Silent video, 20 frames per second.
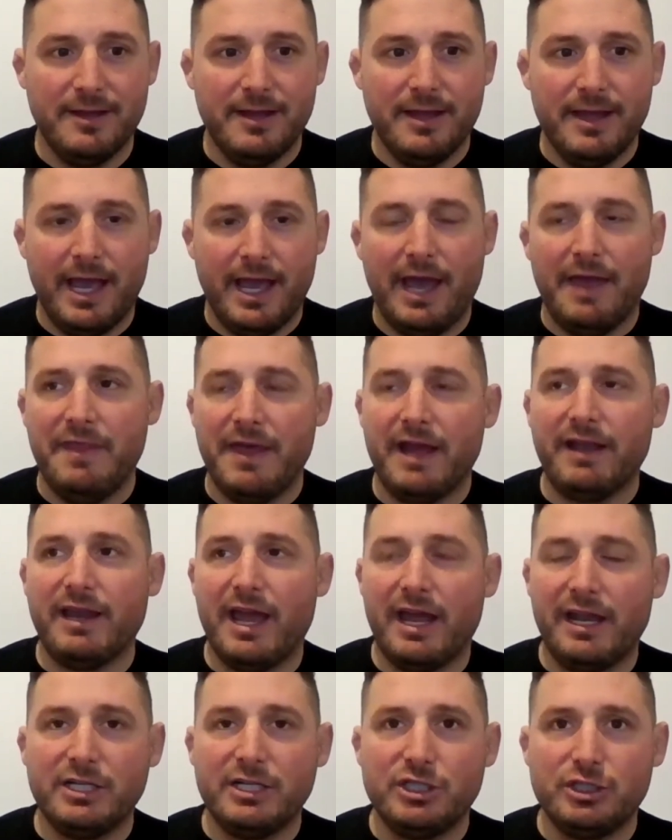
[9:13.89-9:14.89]
And that
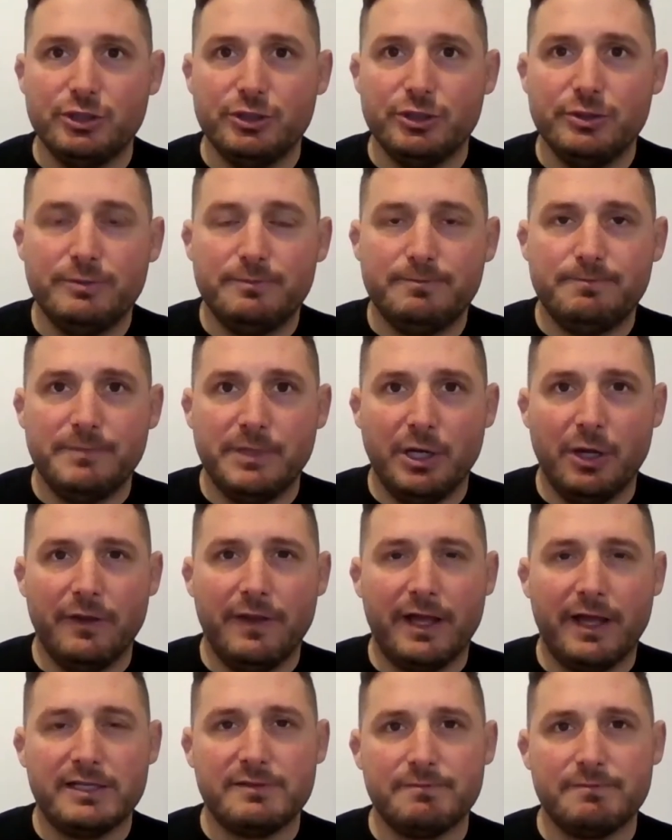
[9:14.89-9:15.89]
attitude, you know,
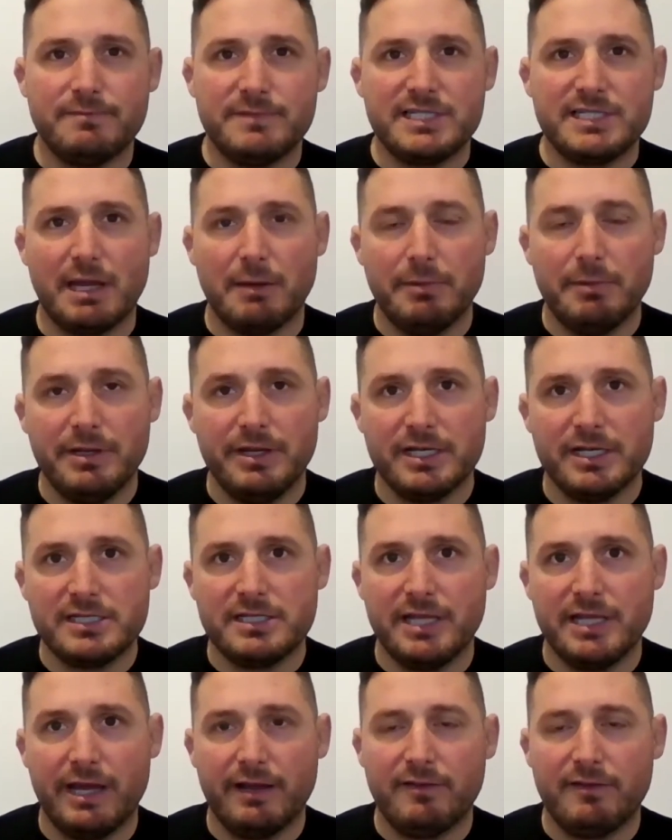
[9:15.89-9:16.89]
that stubbornness,
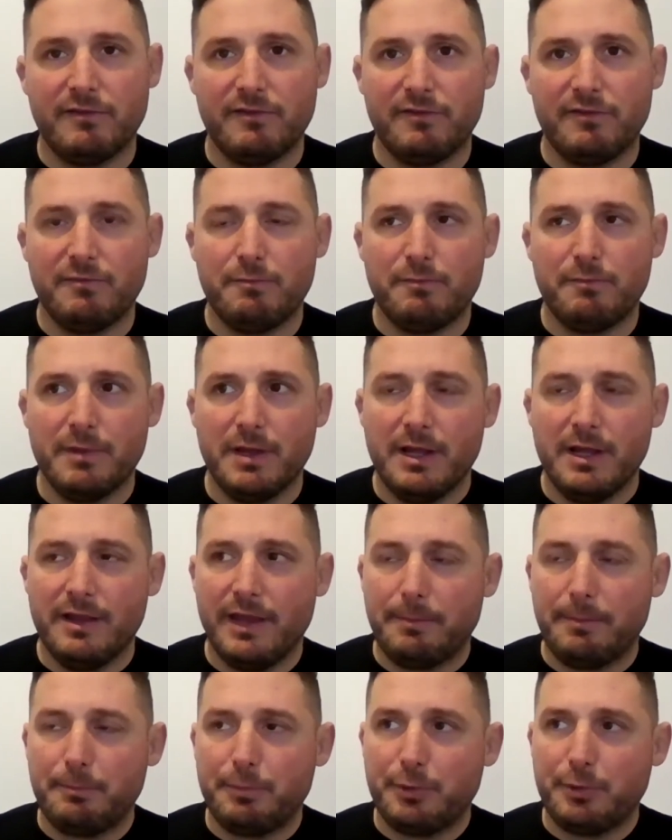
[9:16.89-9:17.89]
that
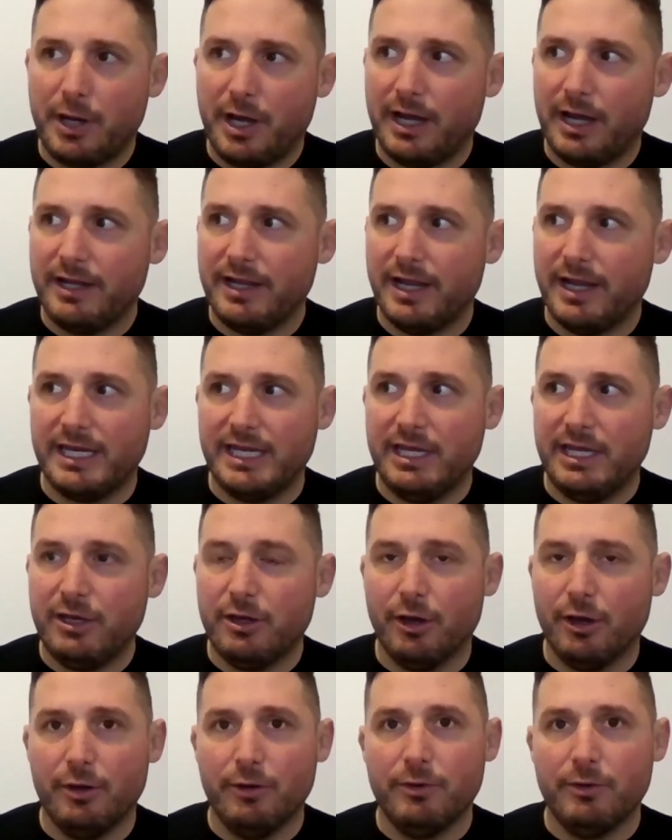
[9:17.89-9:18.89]
that pride, that
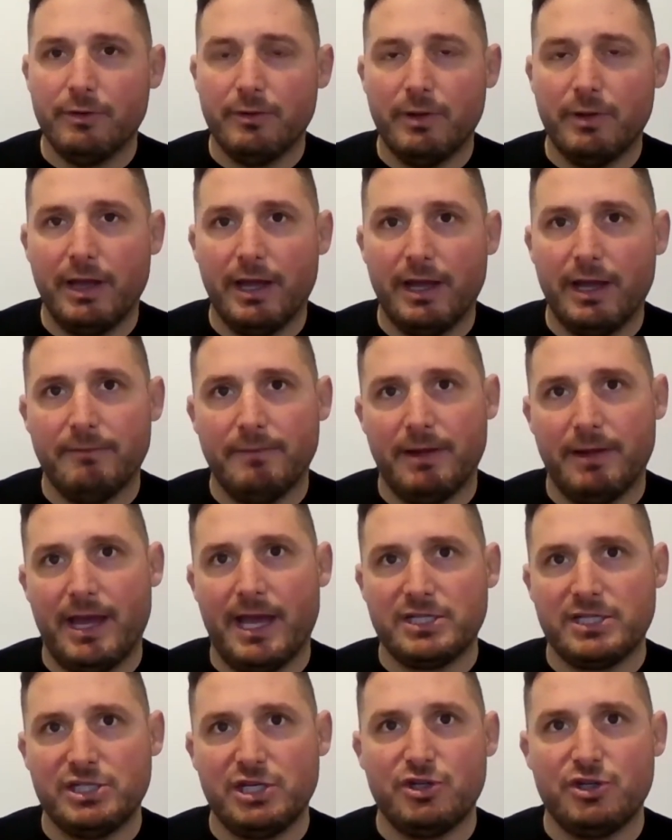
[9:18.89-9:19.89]
ego,
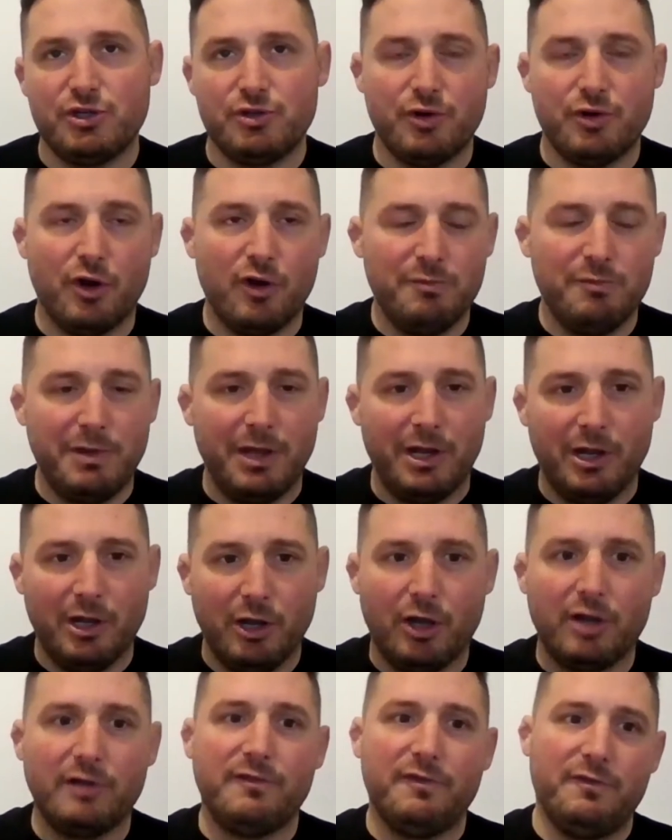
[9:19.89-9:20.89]
actually drove me a
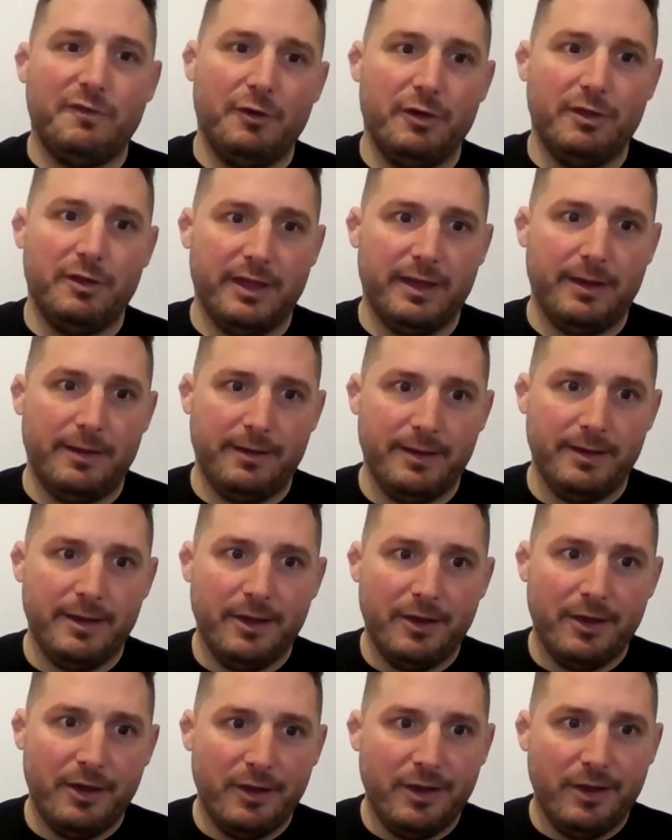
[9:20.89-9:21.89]
lot further
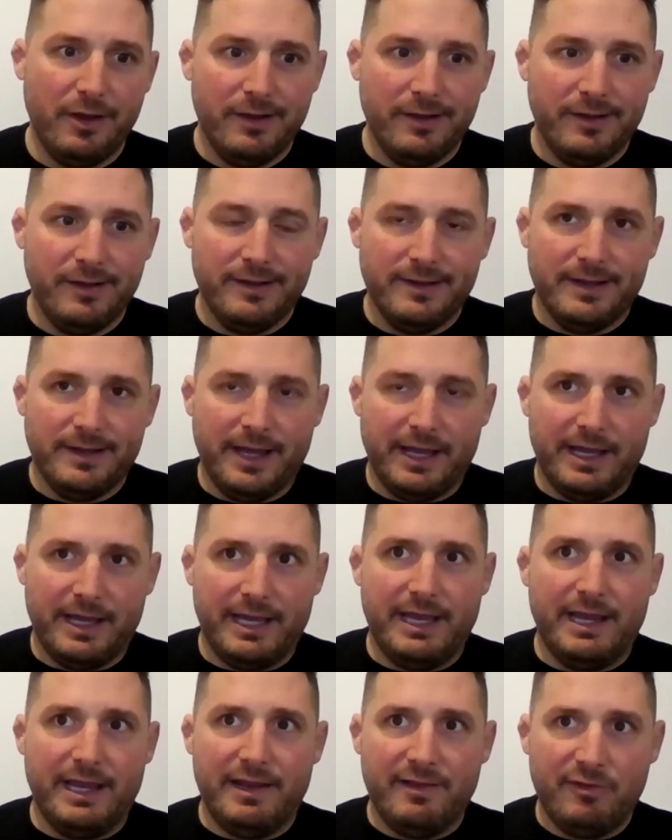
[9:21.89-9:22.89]

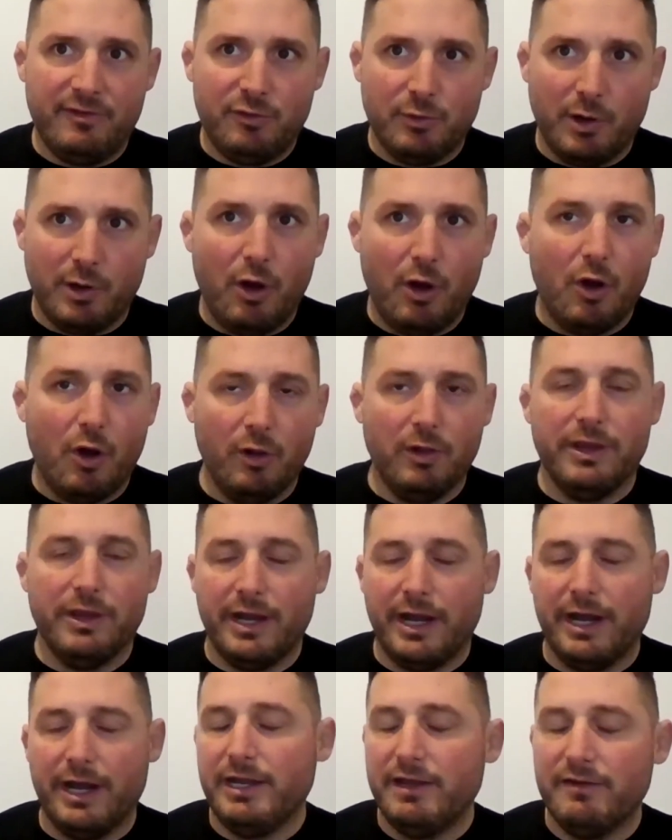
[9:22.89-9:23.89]
into a hole than
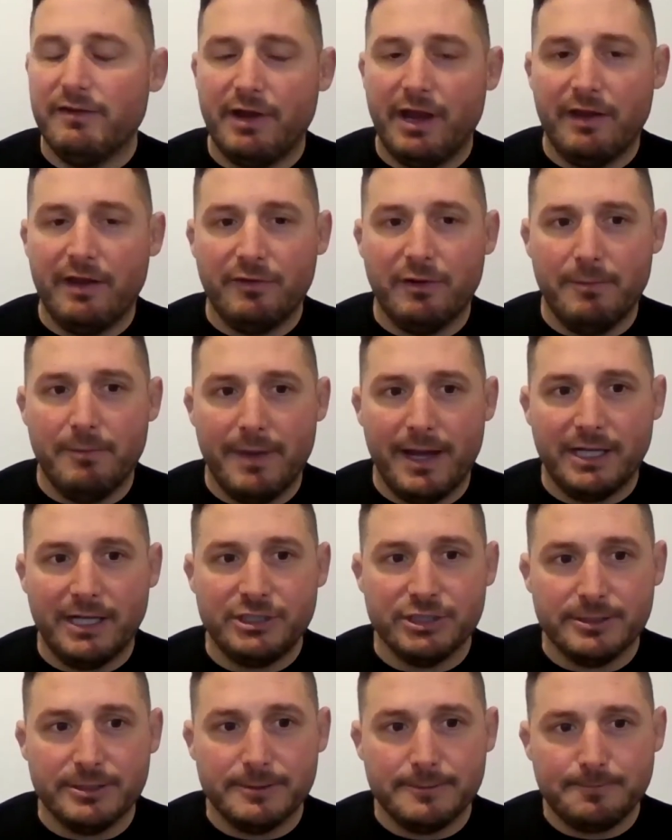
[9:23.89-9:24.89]
I'd ever ever
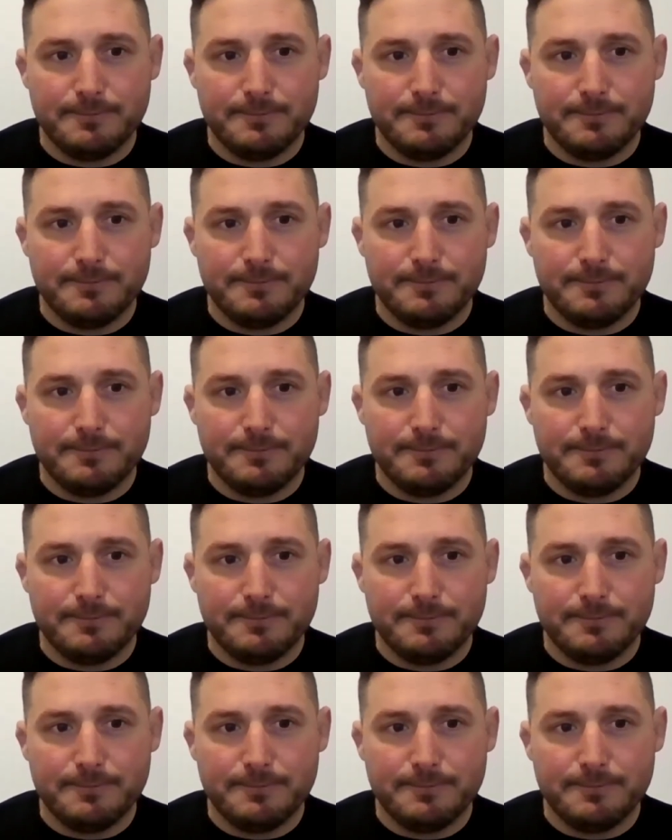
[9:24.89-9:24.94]
imagined.